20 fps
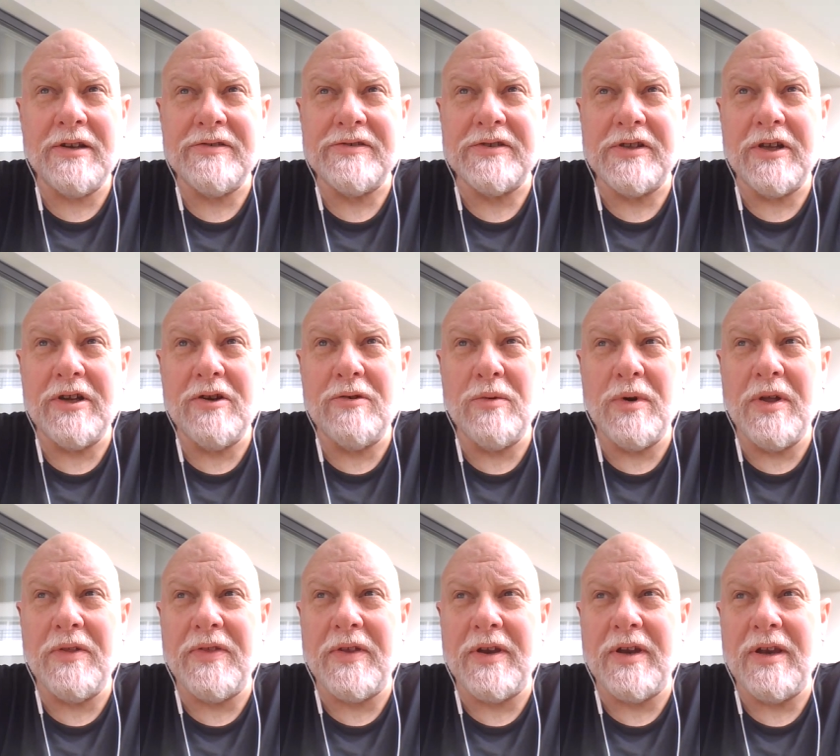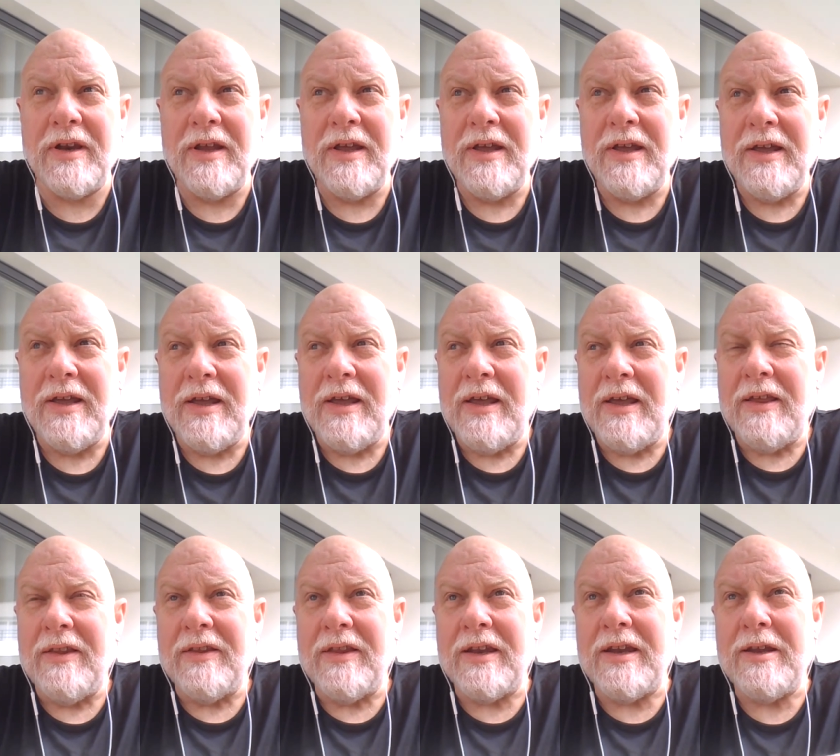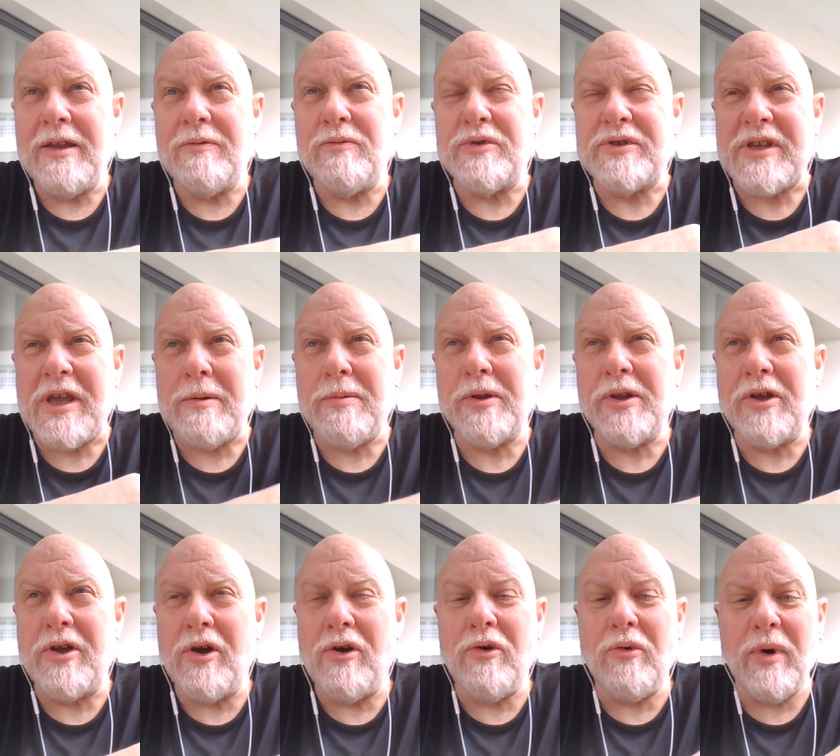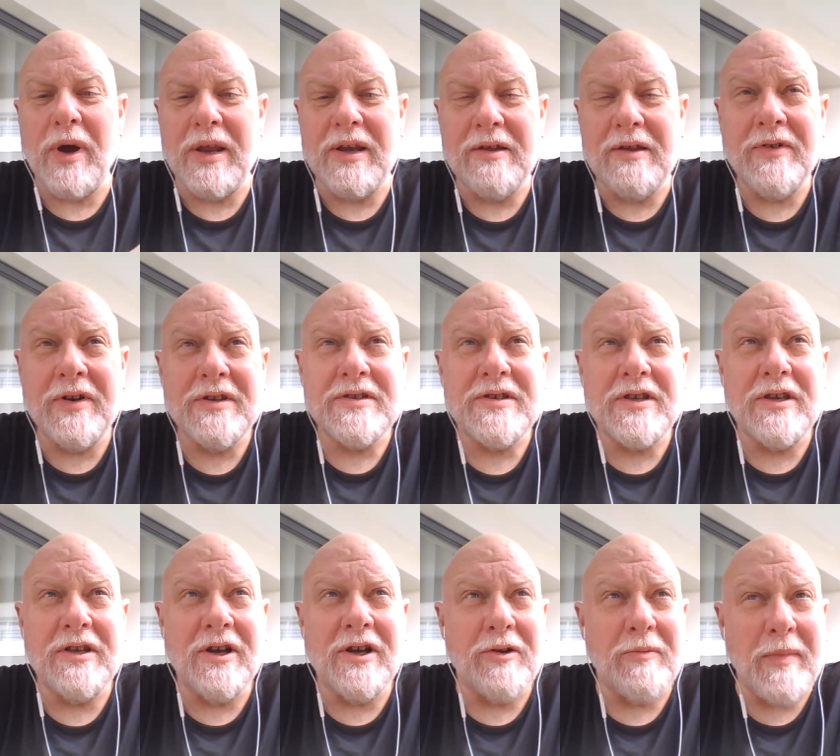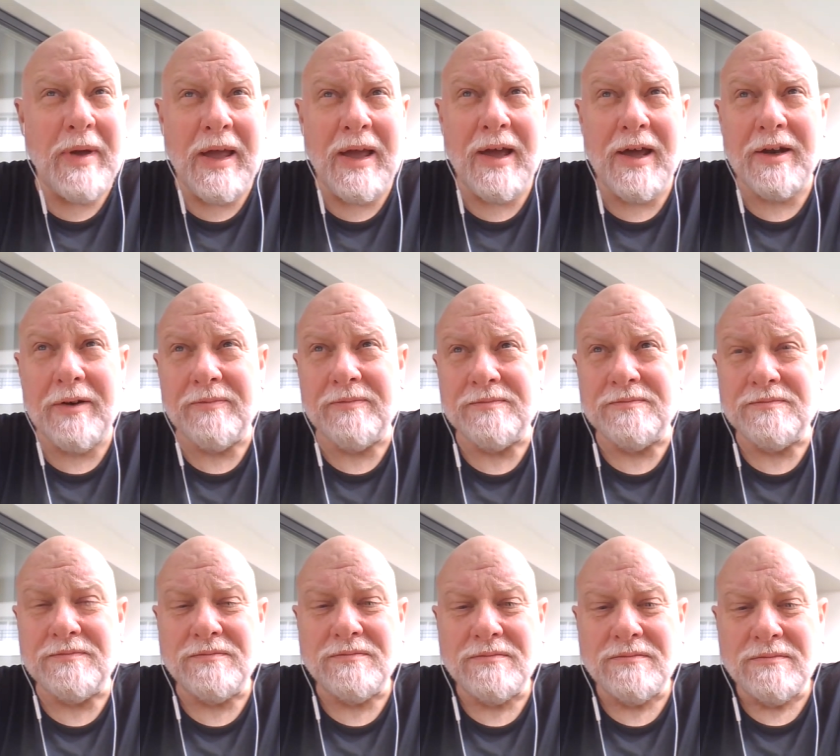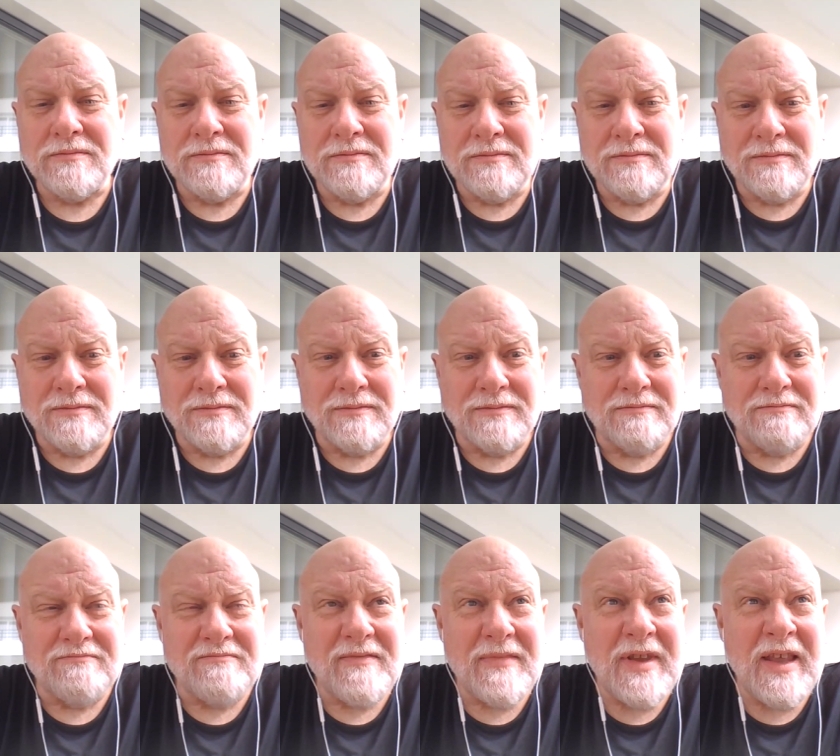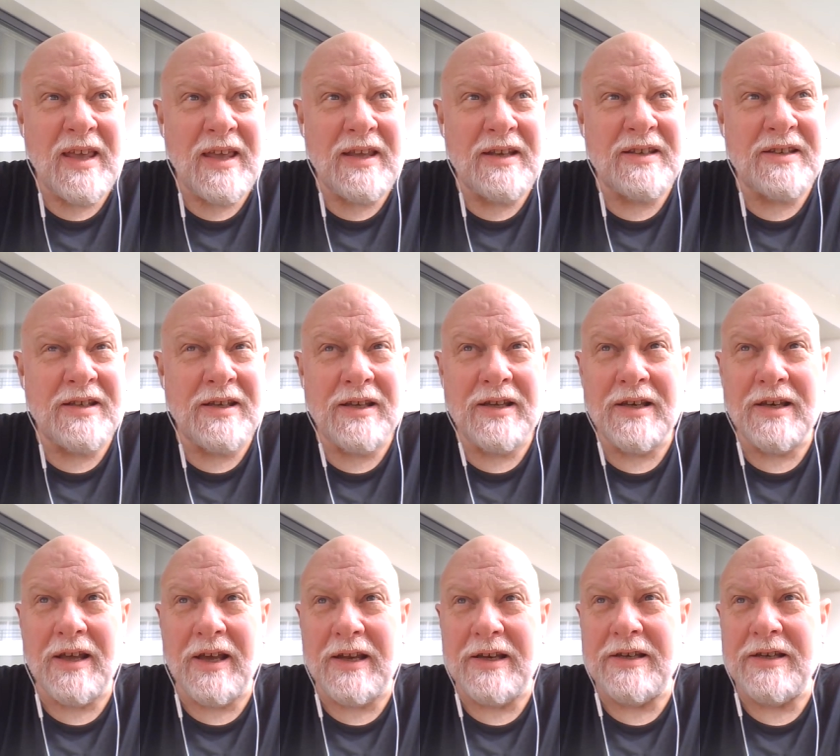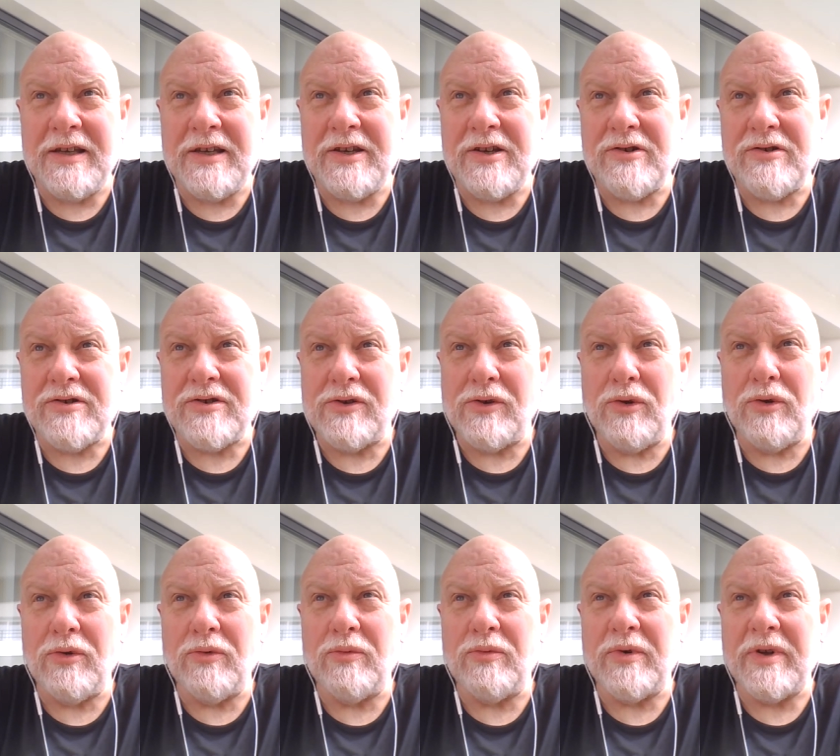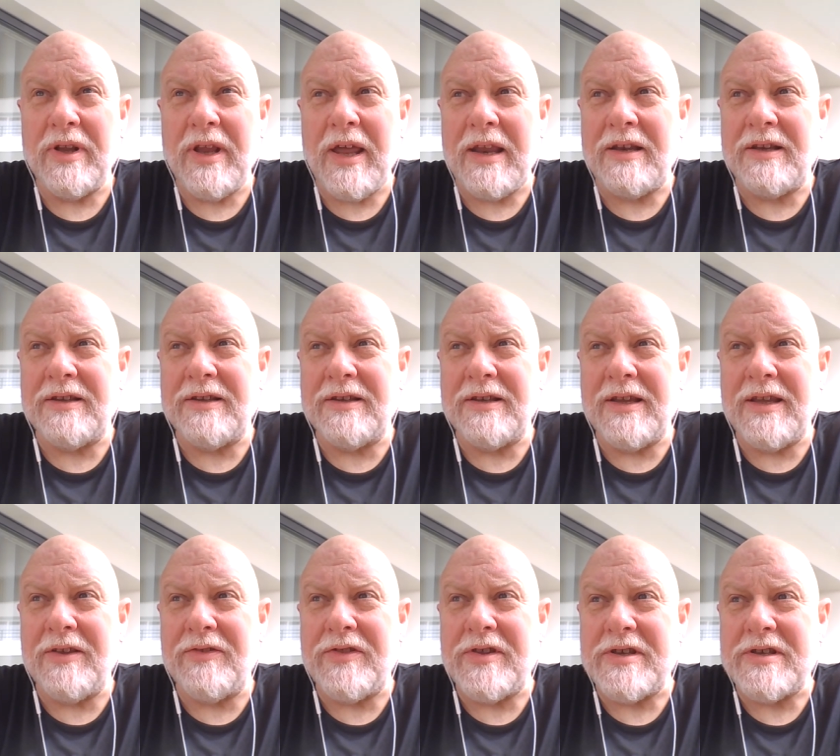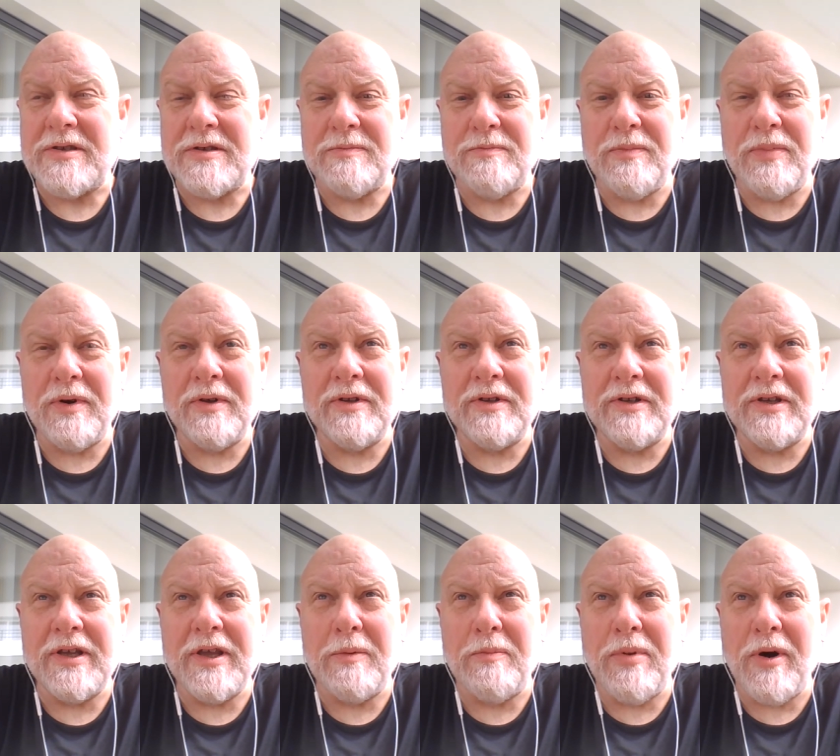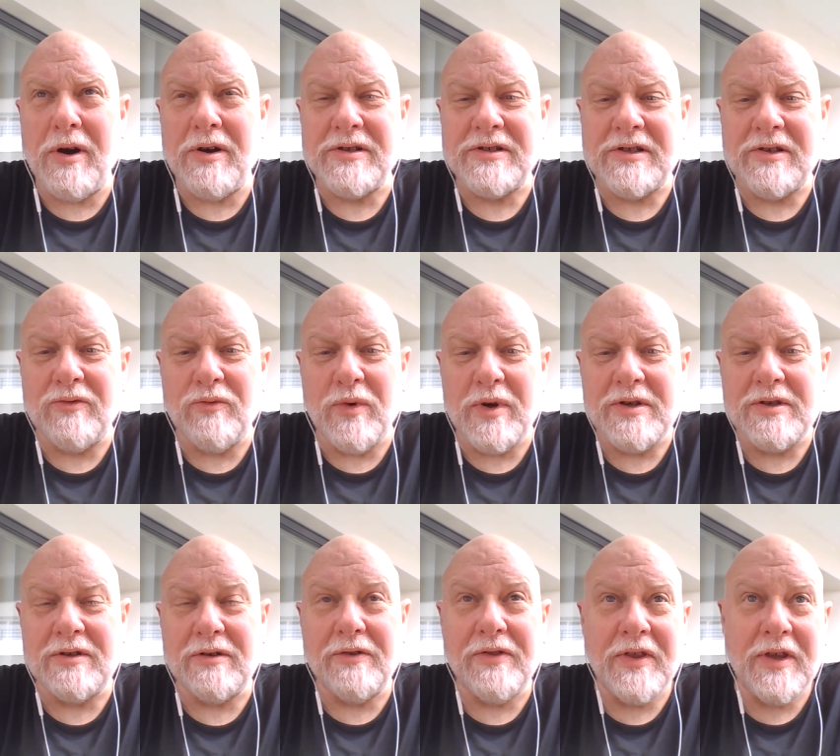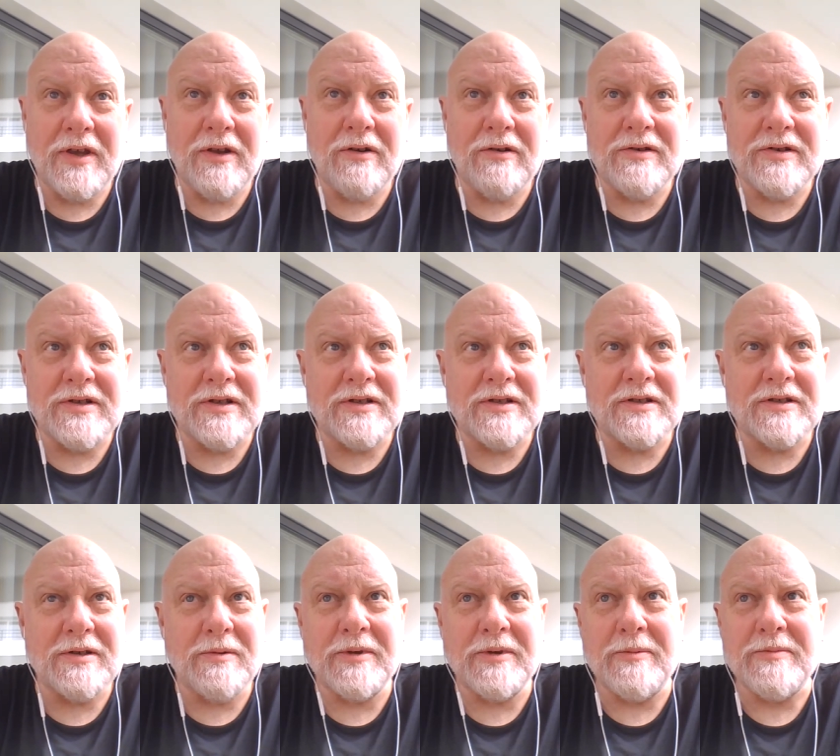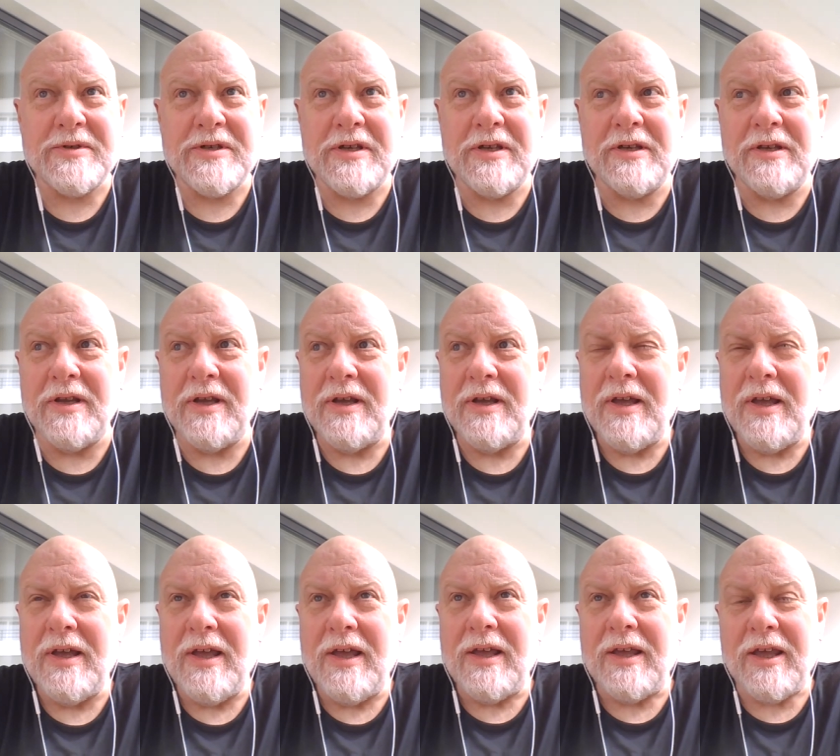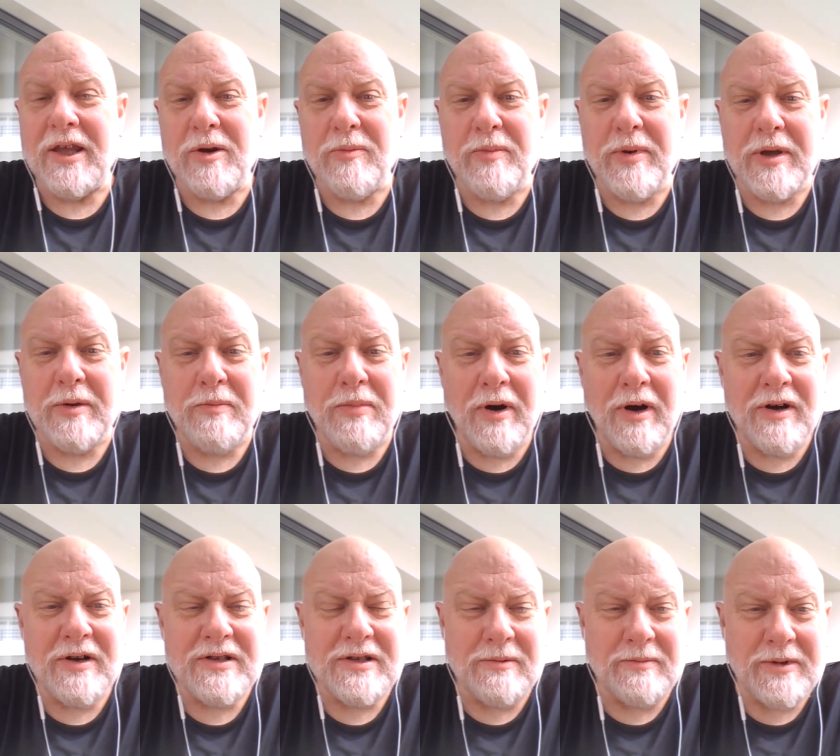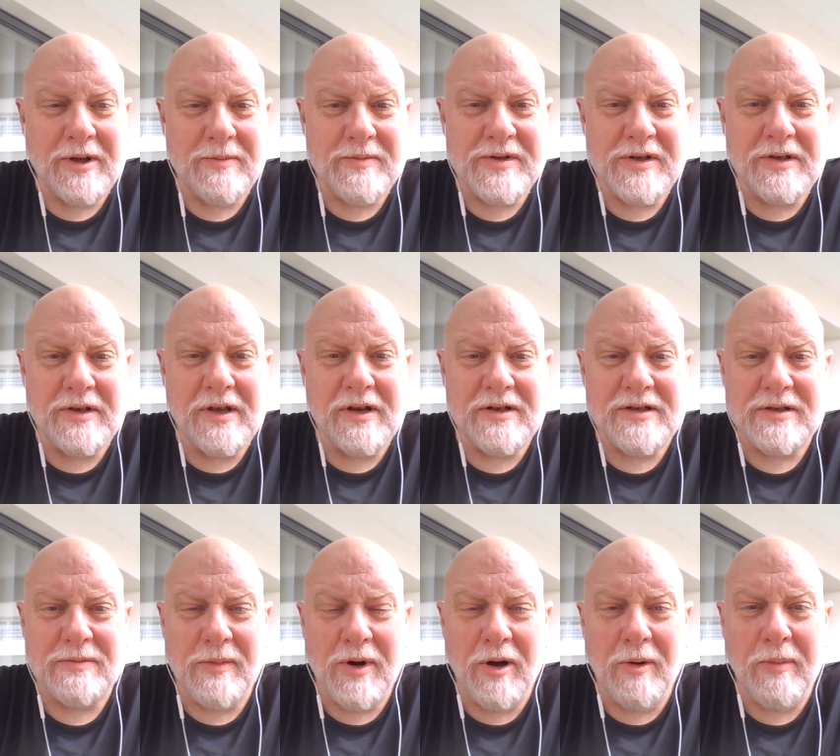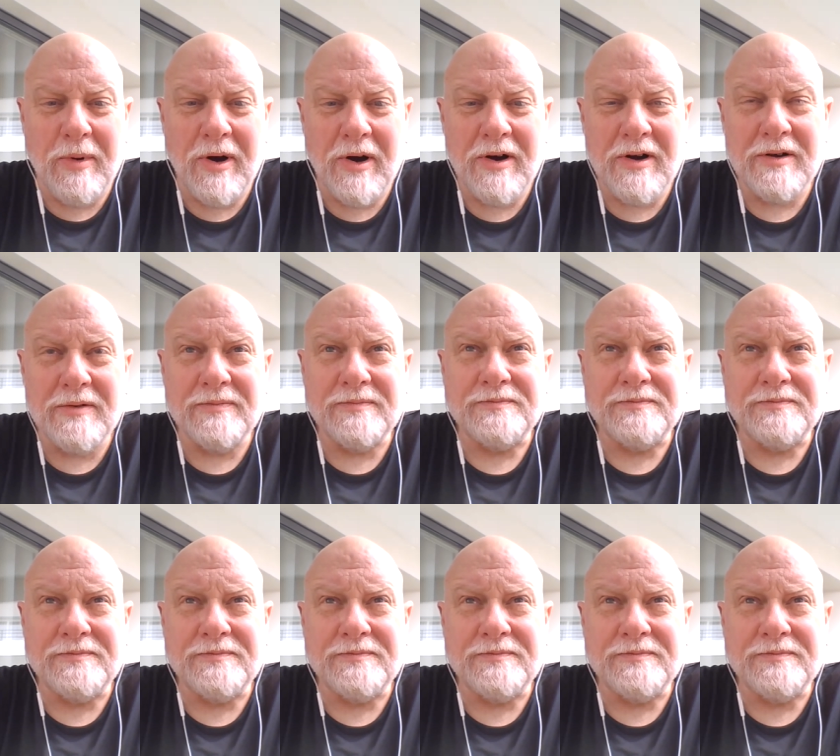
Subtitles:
of studied with, and he was able to go, right, even as a young man, 18, 19 years old, and to get parts in regional theaters, and sometimes he'd get a big part, sometimes he'd get a small part.